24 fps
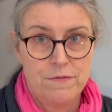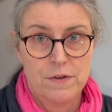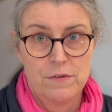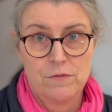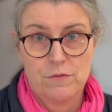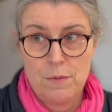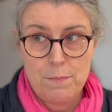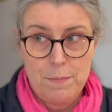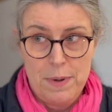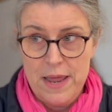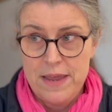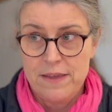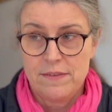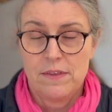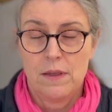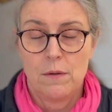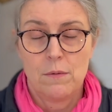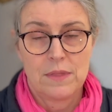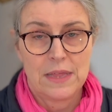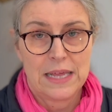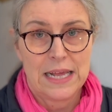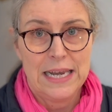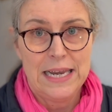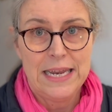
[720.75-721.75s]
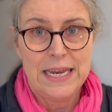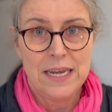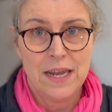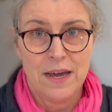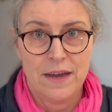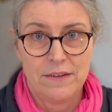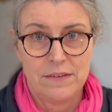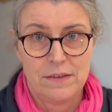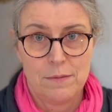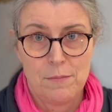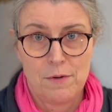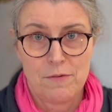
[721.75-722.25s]
and replace it with a clean
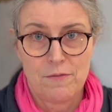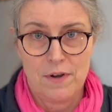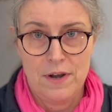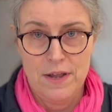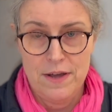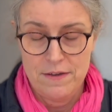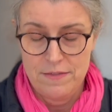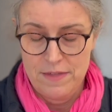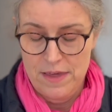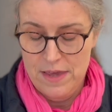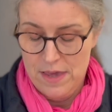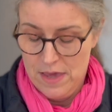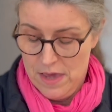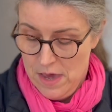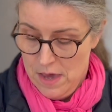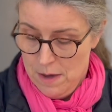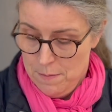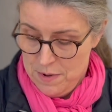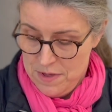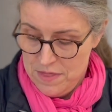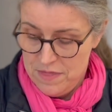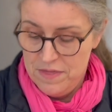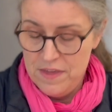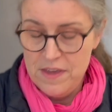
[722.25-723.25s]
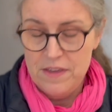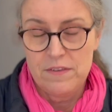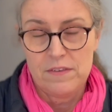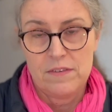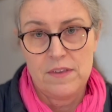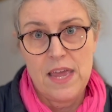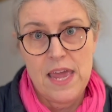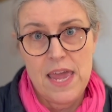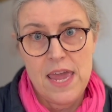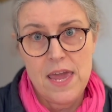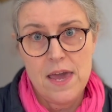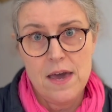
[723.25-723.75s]
item of clothing, but this
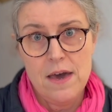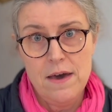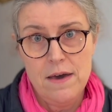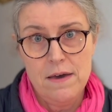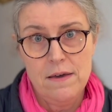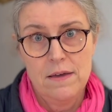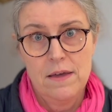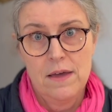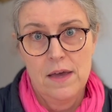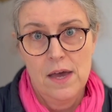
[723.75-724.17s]
here,